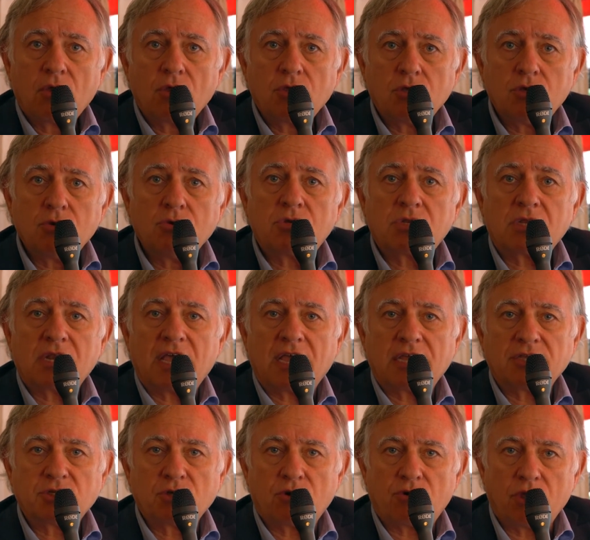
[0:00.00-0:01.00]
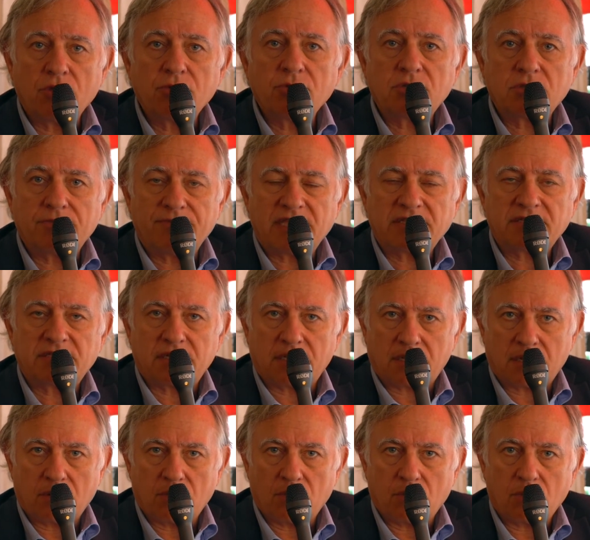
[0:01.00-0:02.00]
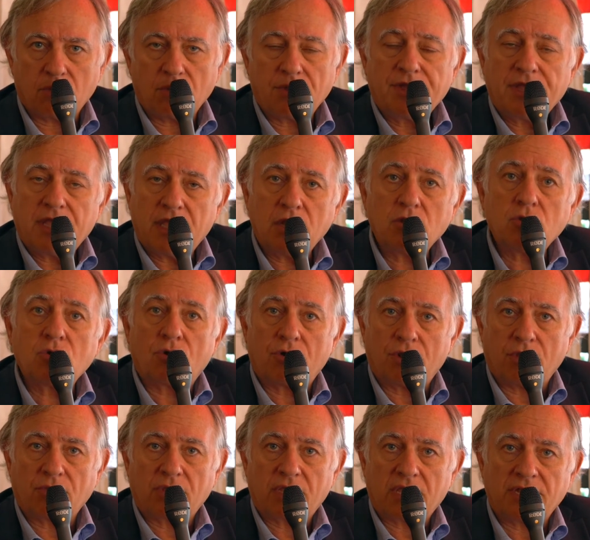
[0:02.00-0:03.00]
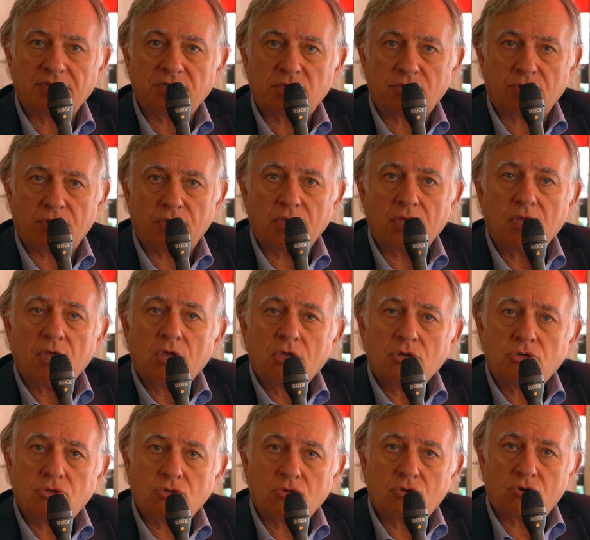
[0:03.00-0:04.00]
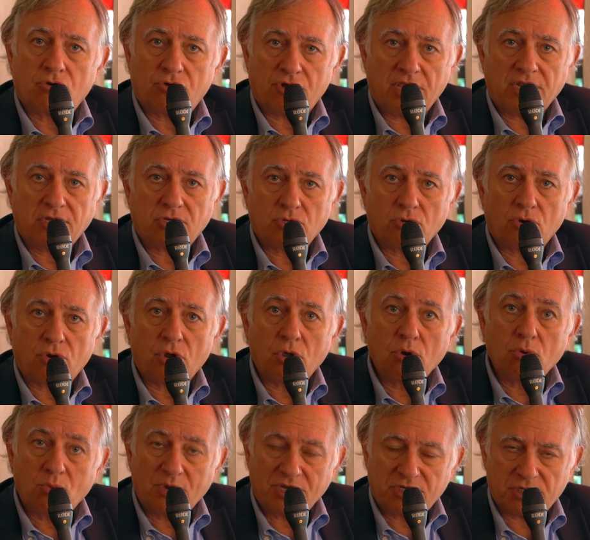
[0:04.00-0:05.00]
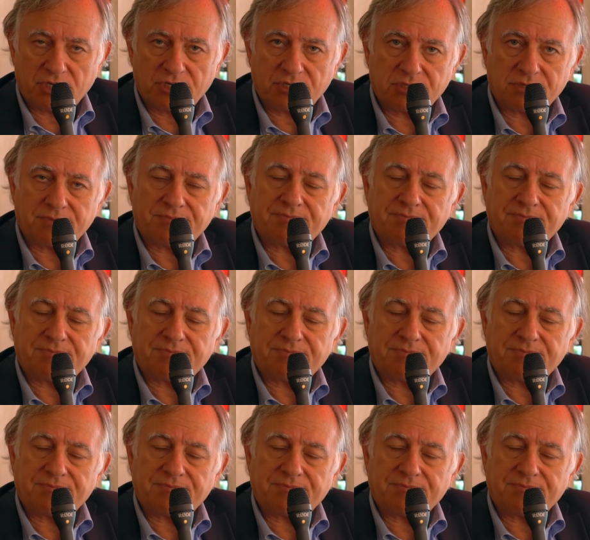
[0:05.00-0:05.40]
utilize your own domestic law in your own country to create your own wishes.